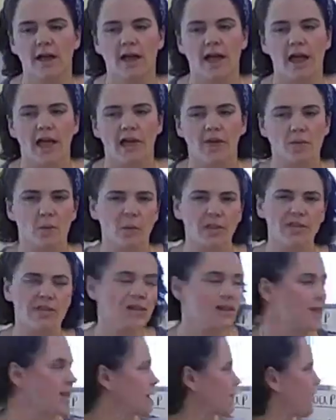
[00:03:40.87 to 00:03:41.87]
And the one thing I
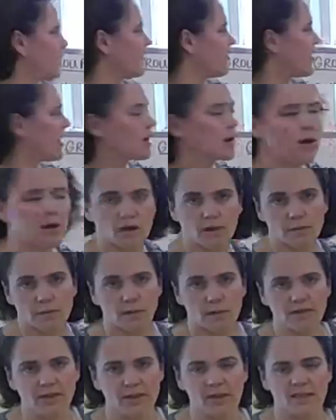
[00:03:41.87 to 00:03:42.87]
like about the Vanguard Youth
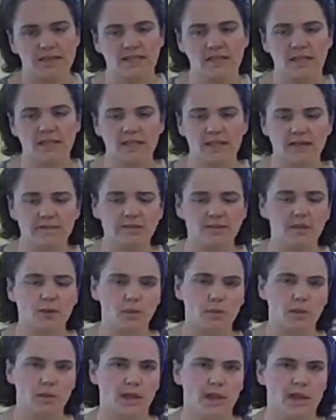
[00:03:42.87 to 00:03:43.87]
Method is it gives you a
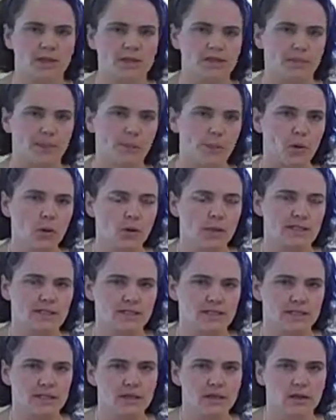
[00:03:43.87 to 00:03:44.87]
place to
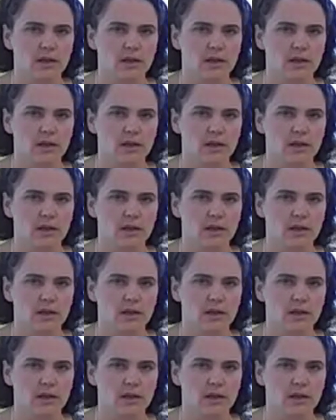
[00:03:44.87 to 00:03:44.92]
put